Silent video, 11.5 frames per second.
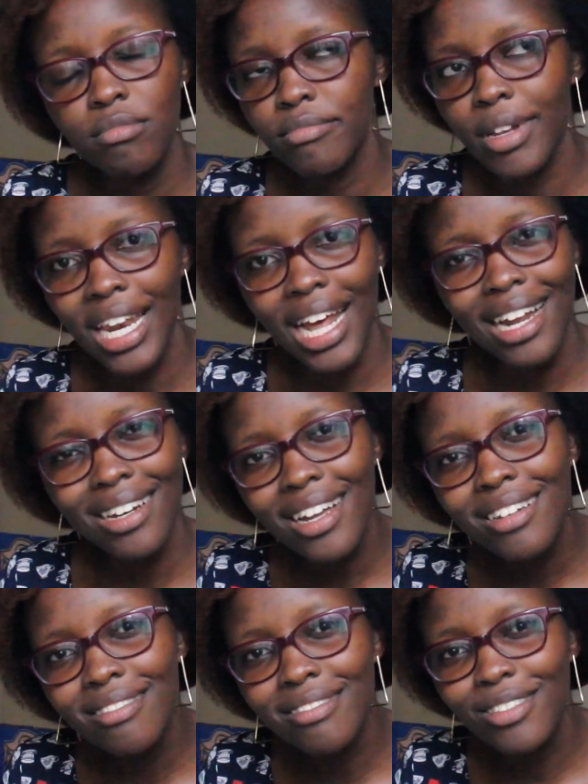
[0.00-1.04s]

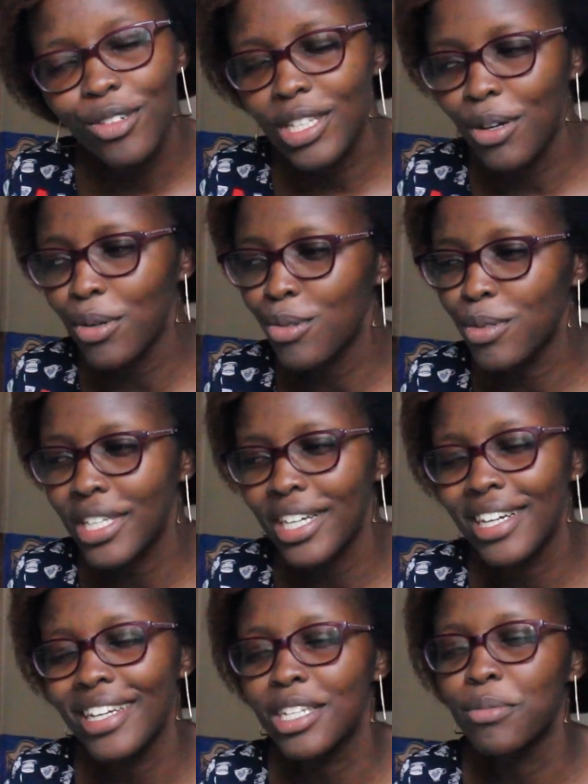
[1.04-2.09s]
London, because I want to say
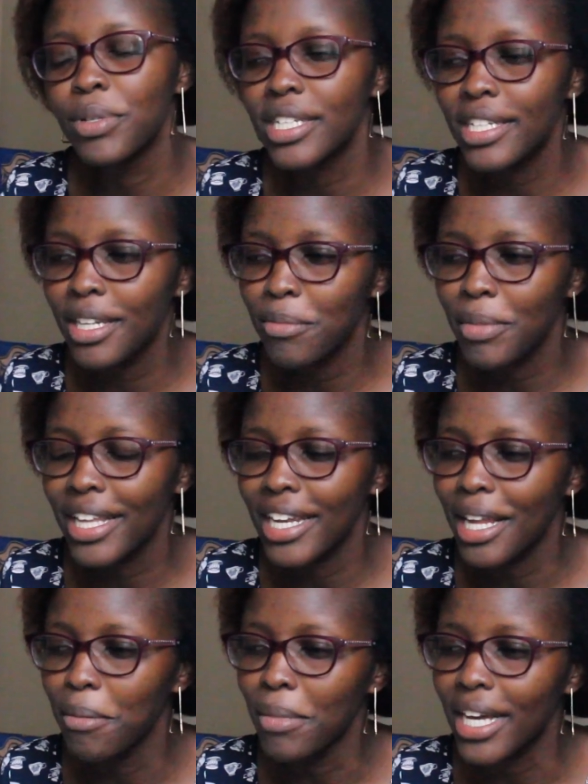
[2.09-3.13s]
Great Britain, but then
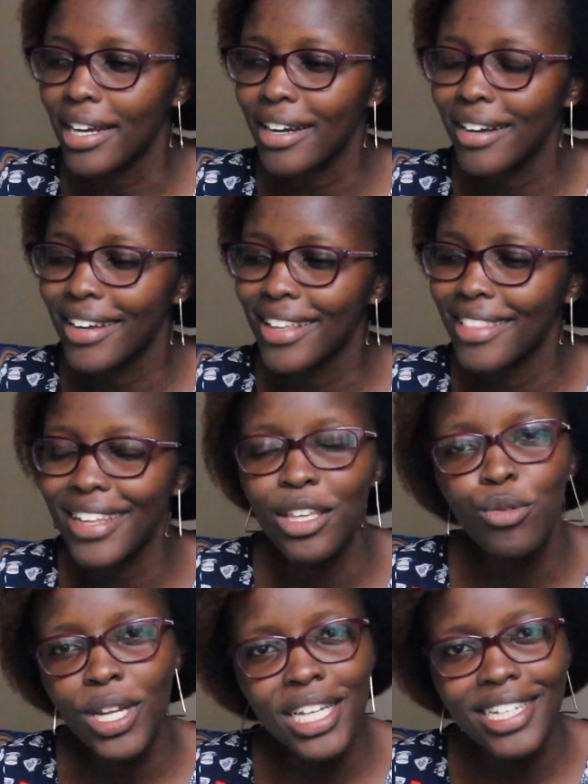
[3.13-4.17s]
I'm like the
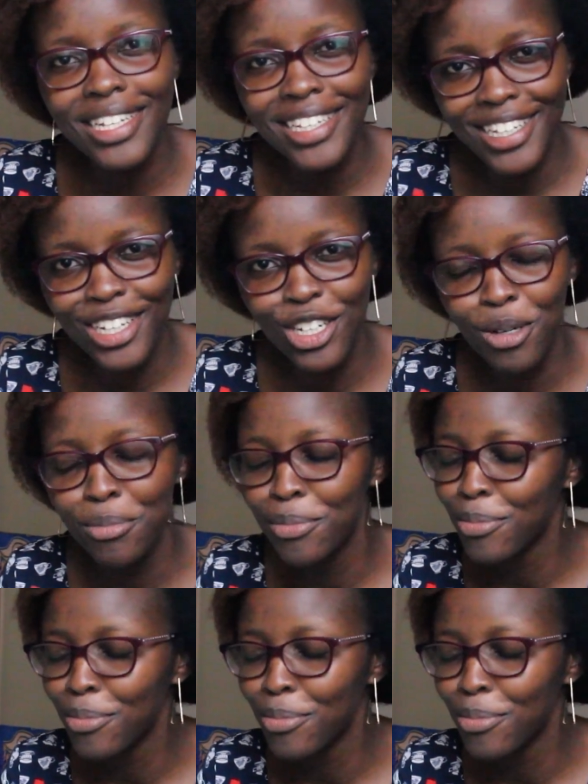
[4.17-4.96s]
United Kingdom,